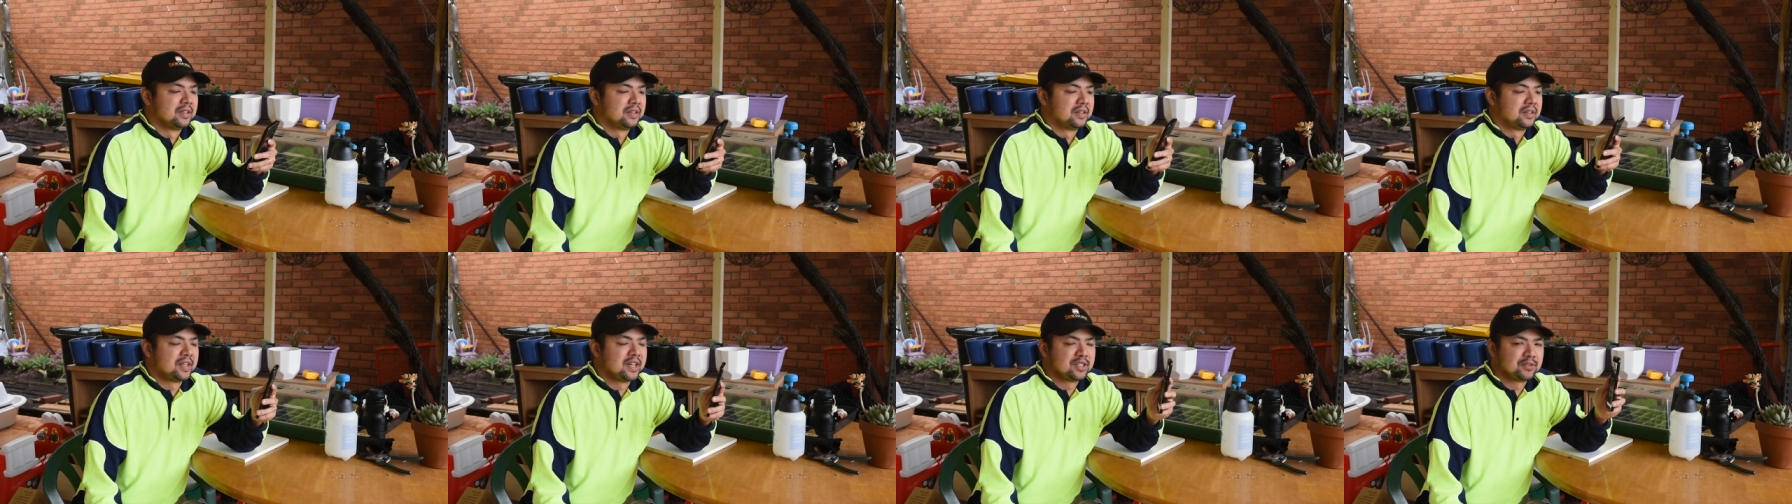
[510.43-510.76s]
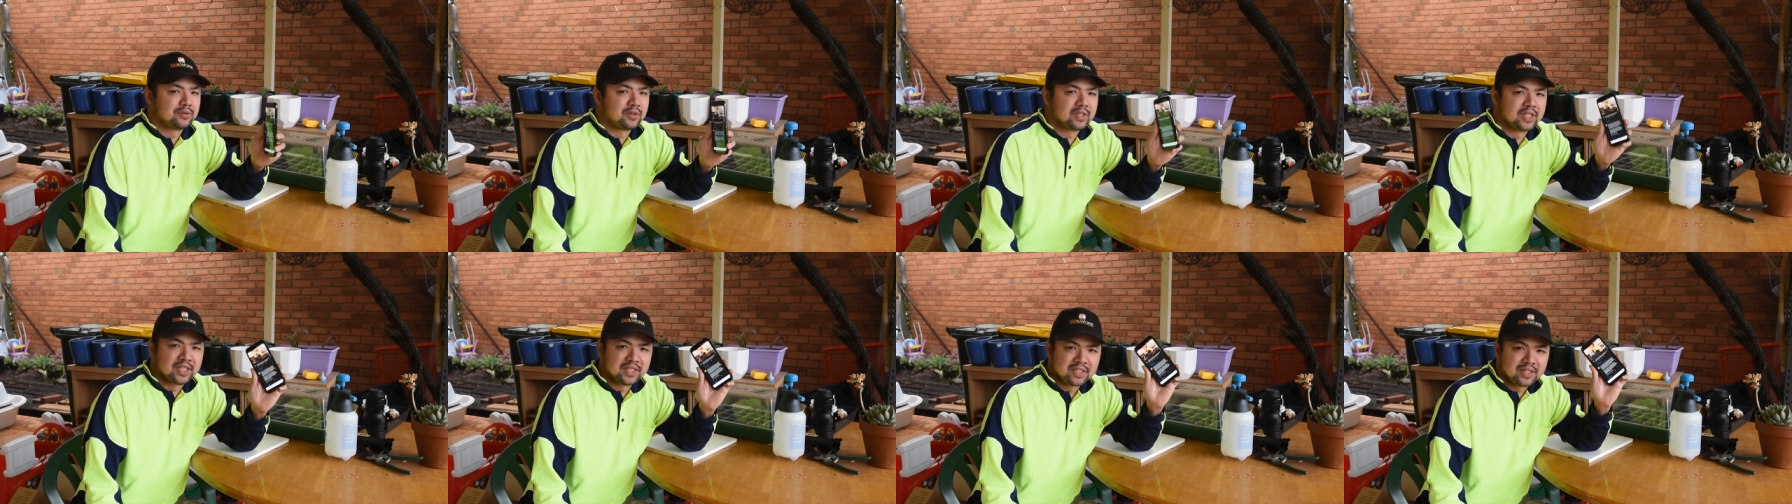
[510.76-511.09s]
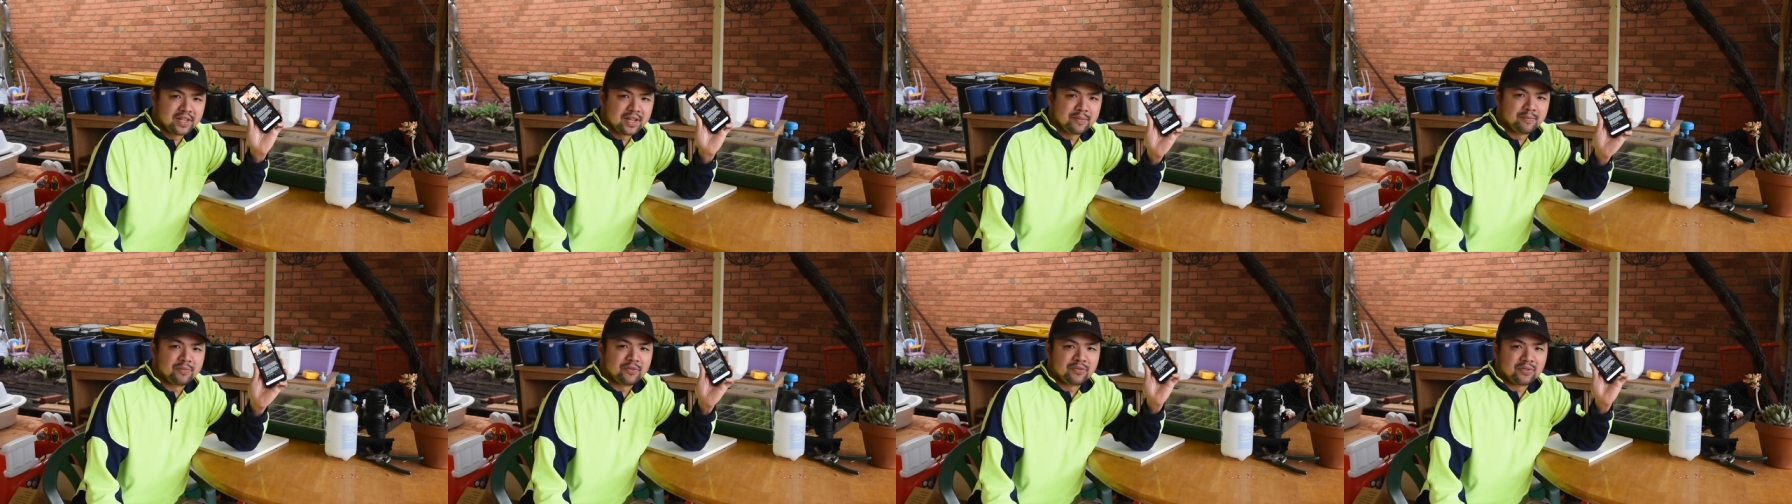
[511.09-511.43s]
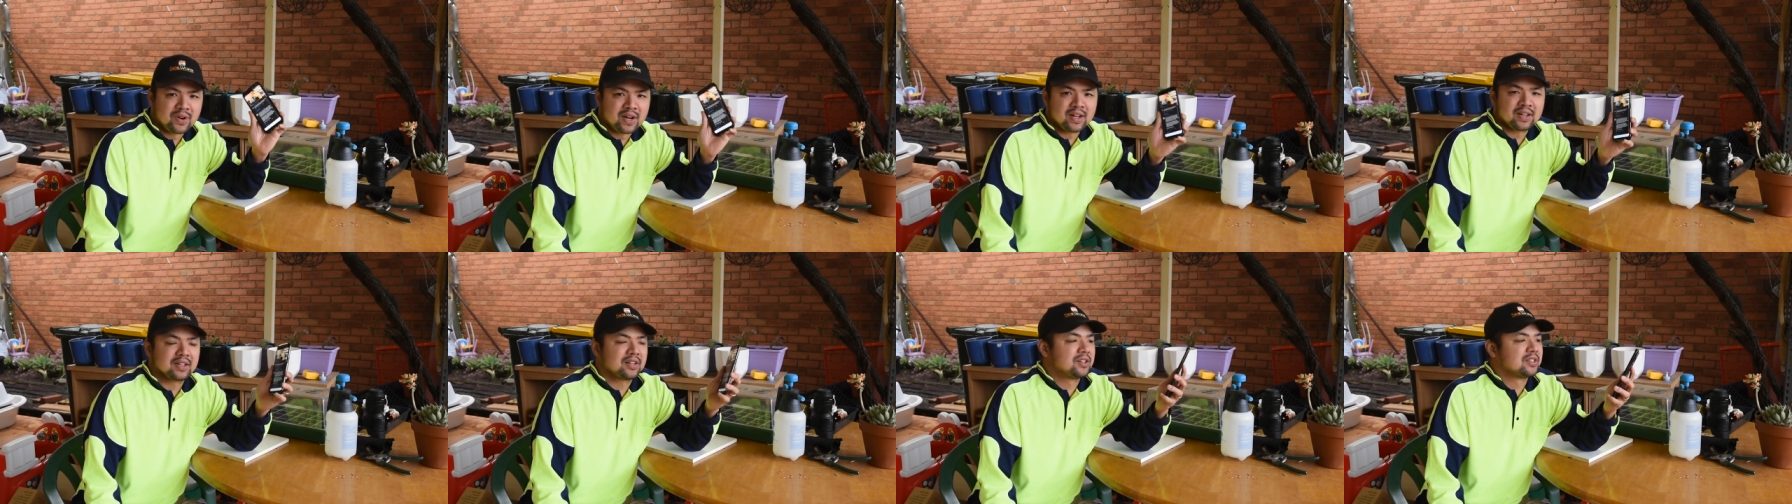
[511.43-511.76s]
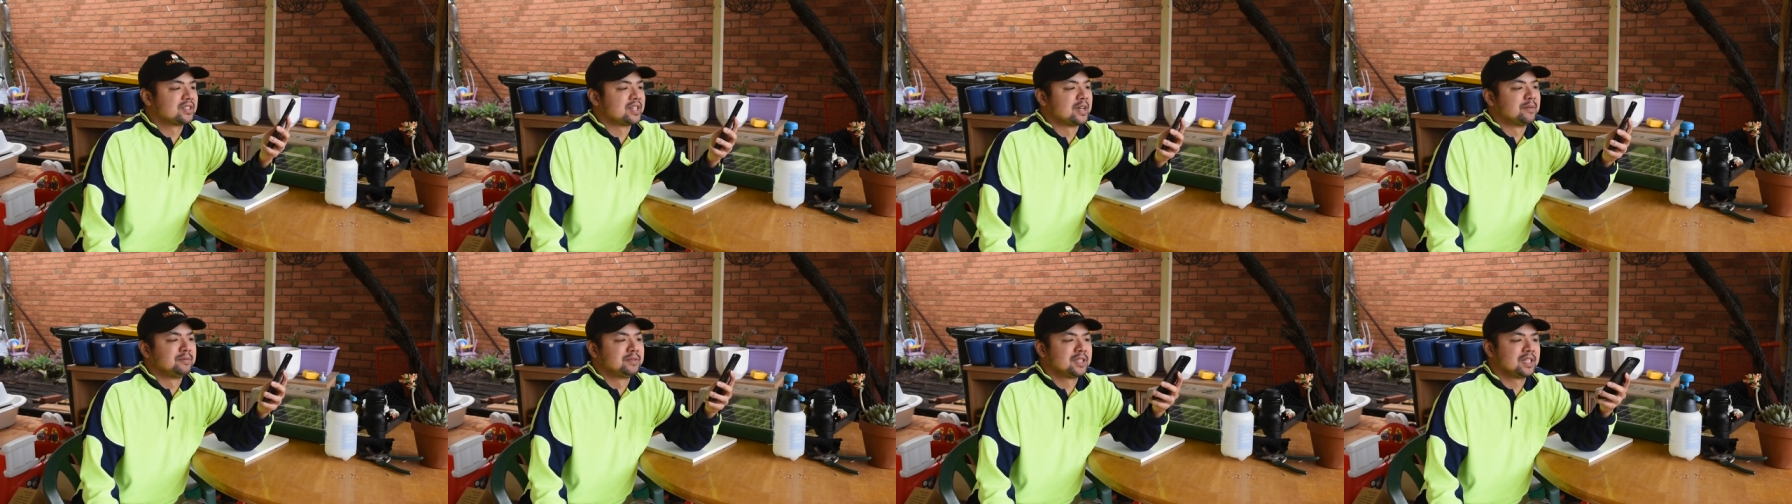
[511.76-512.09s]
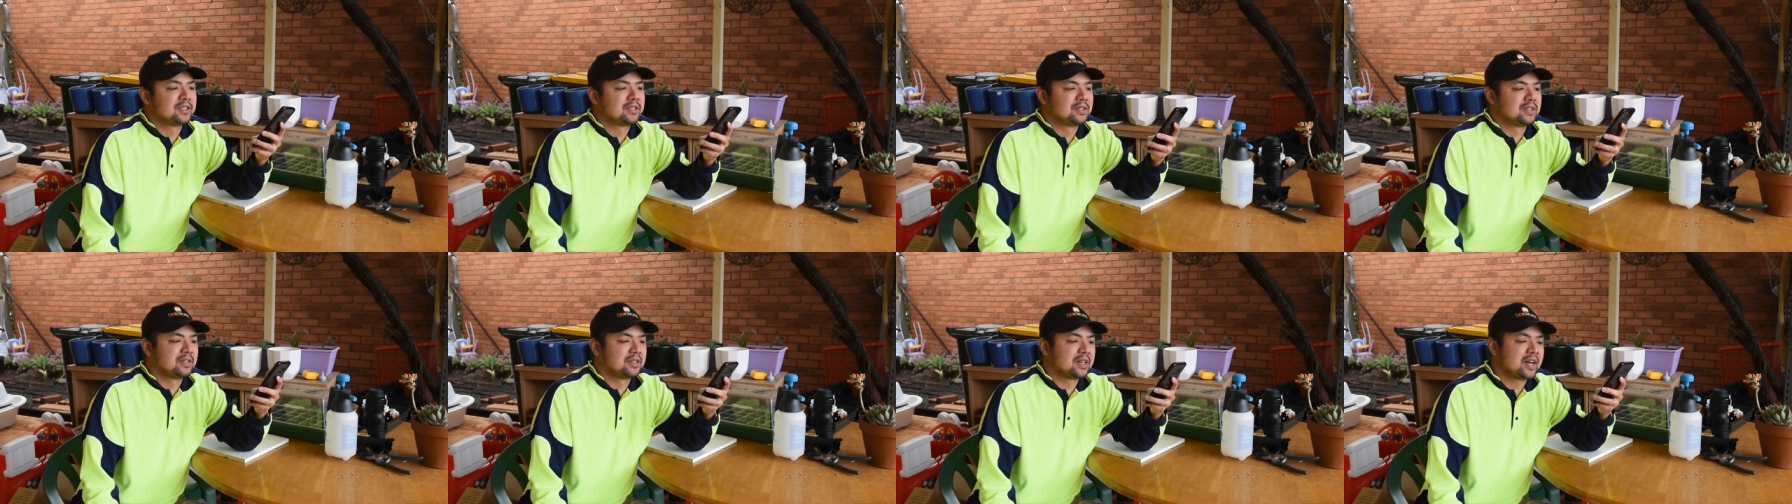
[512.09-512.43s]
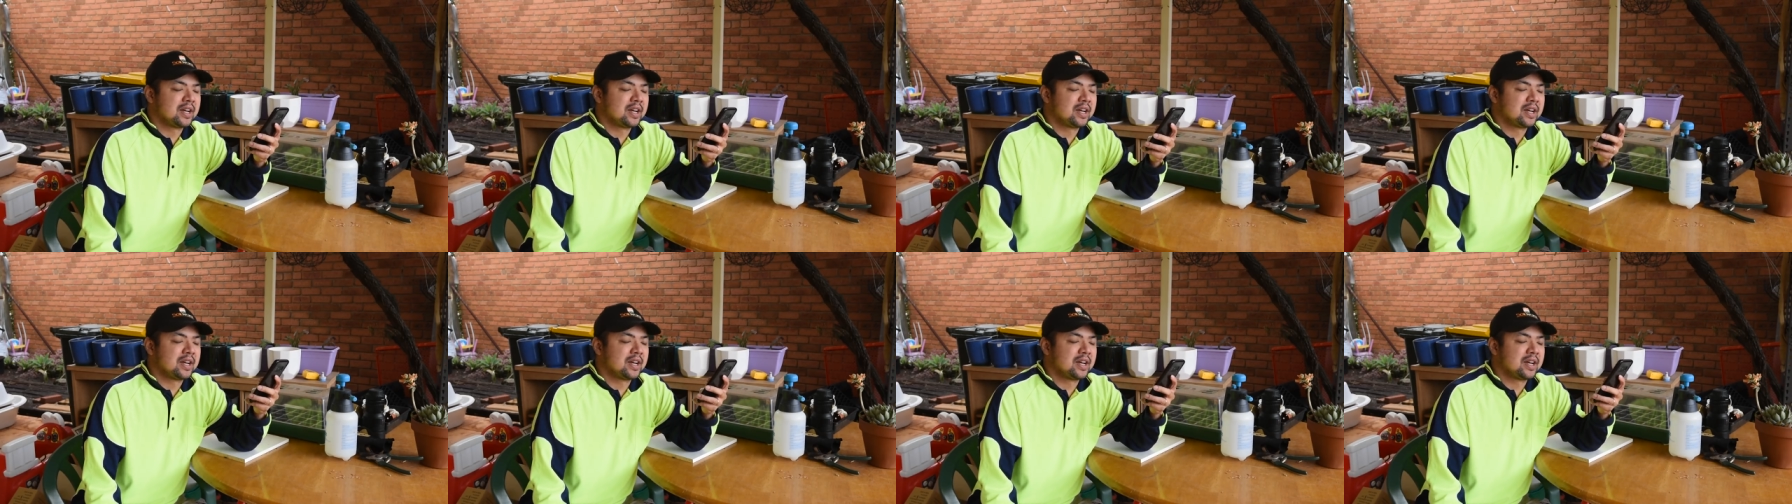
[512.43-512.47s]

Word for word: Thanks for this tip, Frank, because I'm just,